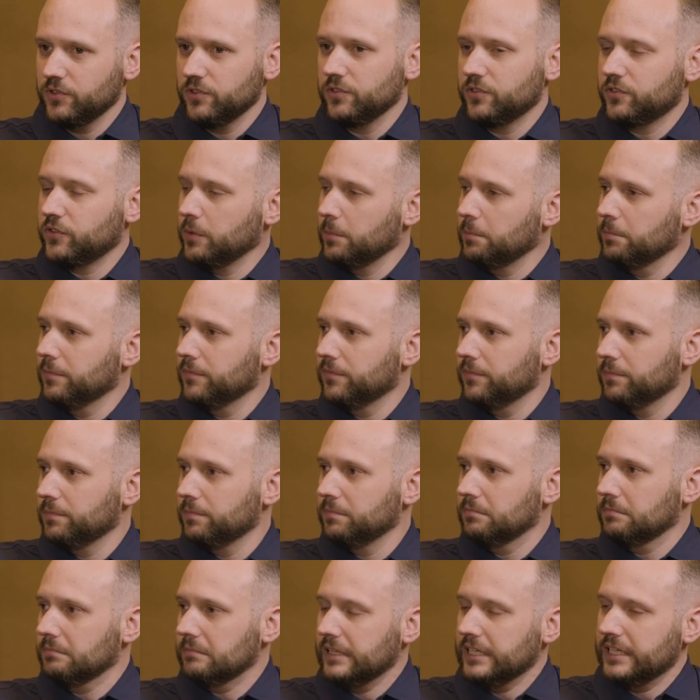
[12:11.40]
some
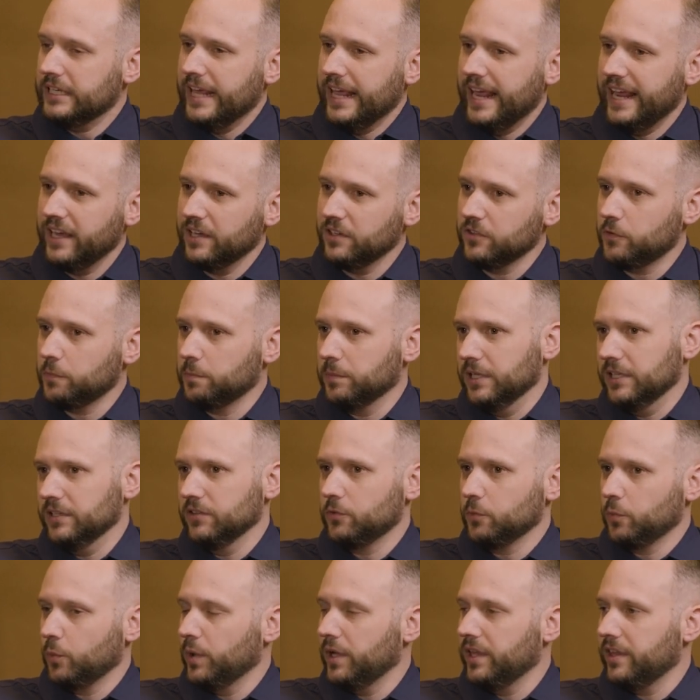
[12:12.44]

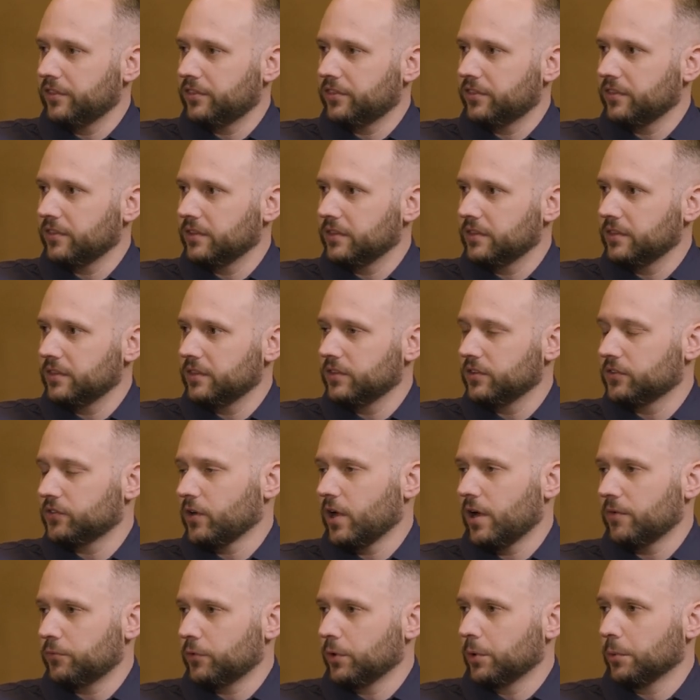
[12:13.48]
enhancements with the
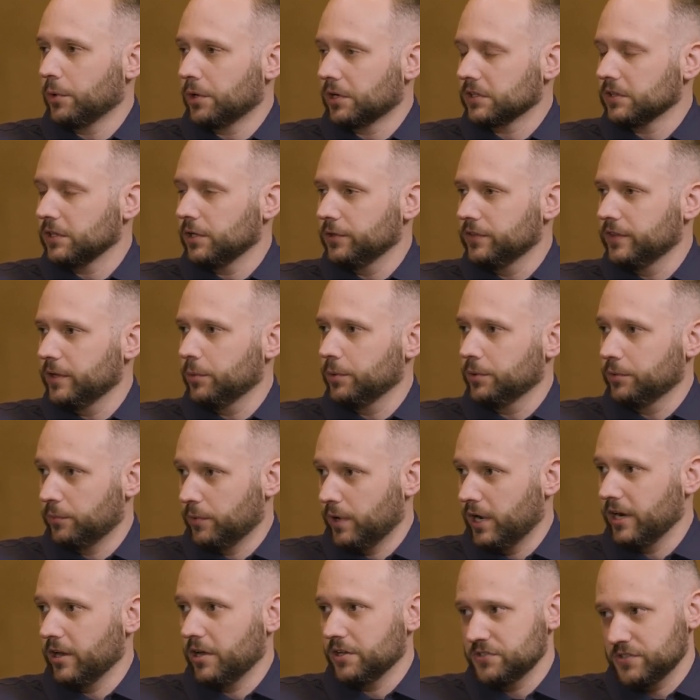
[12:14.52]
software workload that would
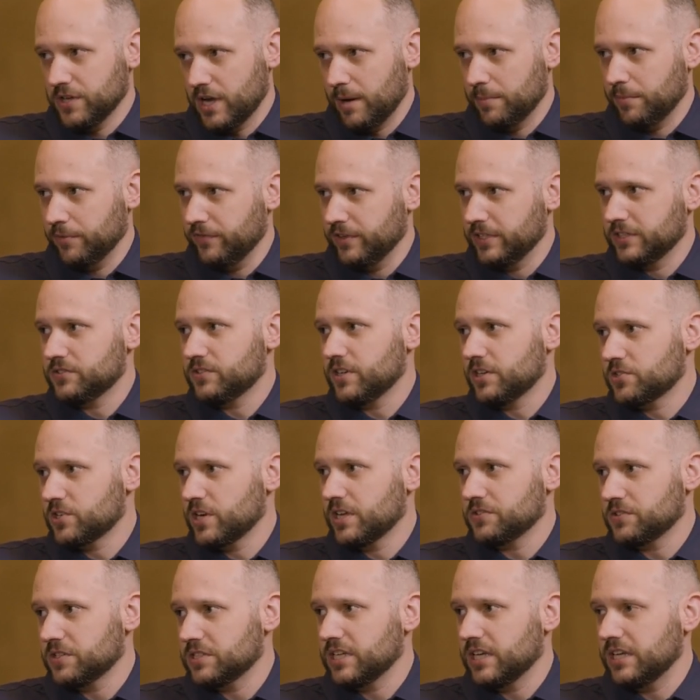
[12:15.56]
run on top of it, such
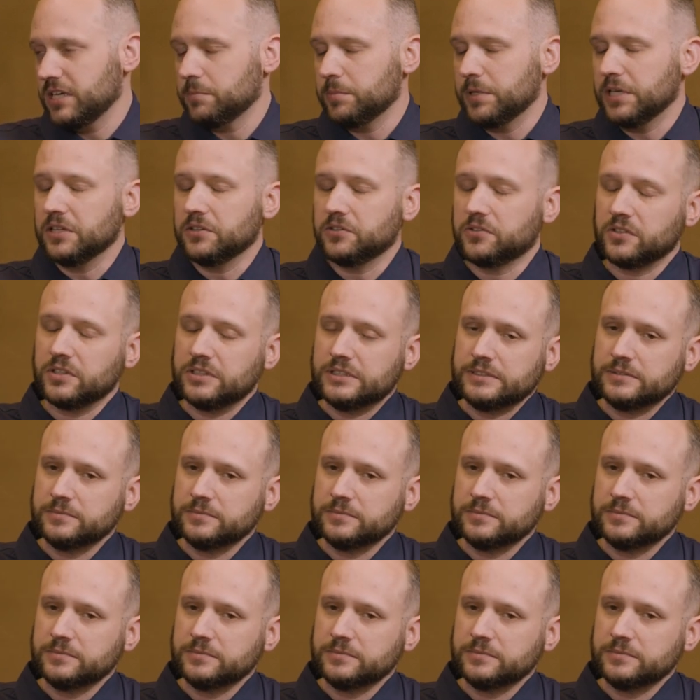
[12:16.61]
as a database.